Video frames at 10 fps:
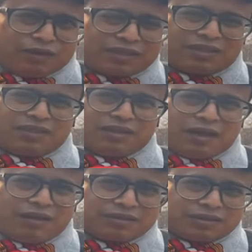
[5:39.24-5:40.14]
with
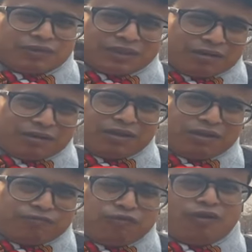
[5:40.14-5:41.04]
uh, with a you
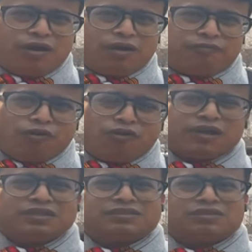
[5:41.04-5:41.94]
know uh,
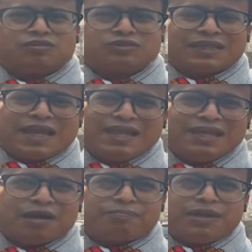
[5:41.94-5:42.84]
focus to
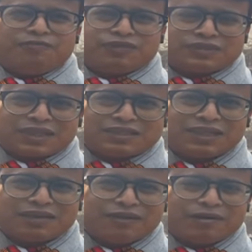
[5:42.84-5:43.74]
scaling up
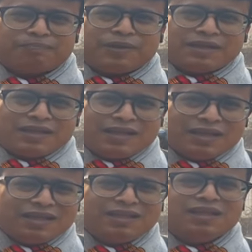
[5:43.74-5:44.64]
infrastructure development
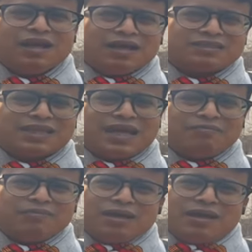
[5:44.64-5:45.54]
in
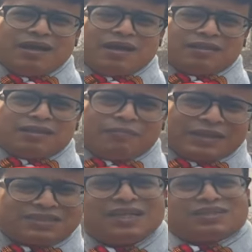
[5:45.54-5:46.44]
Assam, the
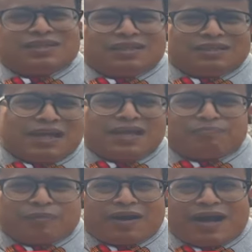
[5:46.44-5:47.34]
message
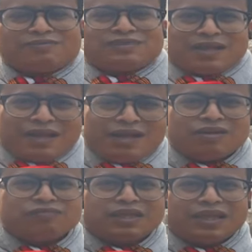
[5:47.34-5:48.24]
that perhaps
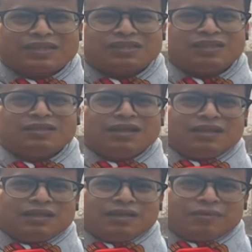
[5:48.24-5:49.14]
ahead of the election,
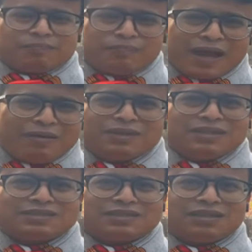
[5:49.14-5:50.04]
the Prime
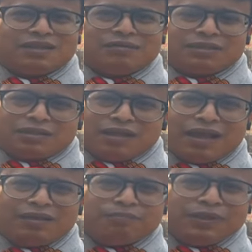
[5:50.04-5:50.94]
Minister,
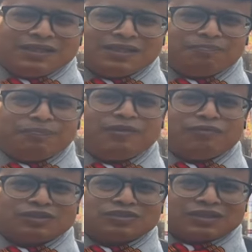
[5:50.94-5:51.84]
and BJP
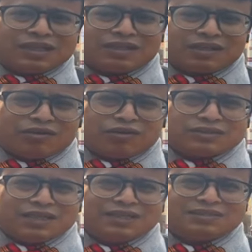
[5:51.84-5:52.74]
wants to send
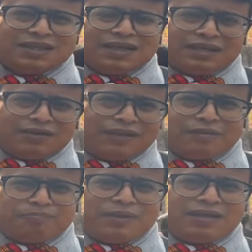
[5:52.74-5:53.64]
across is
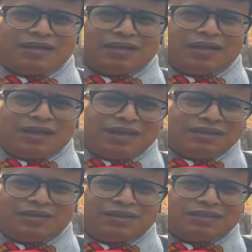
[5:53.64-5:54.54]
development
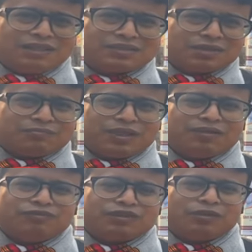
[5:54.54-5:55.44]
in the region is
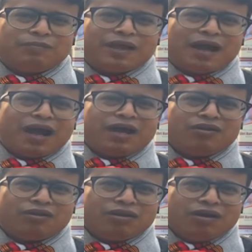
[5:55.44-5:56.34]
something which will right. be
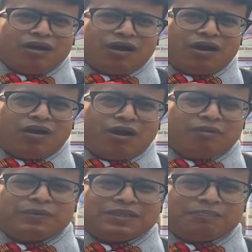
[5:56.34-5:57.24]
high uh,
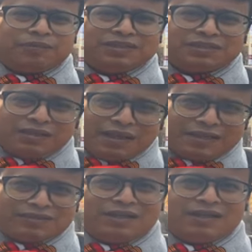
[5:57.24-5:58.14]
on BJP's
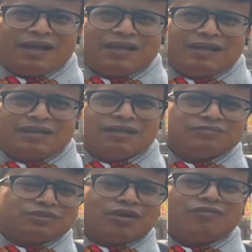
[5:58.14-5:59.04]
agenda in
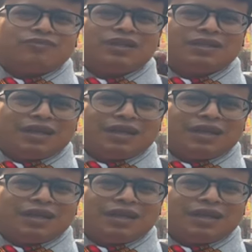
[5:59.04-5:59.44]
terms of the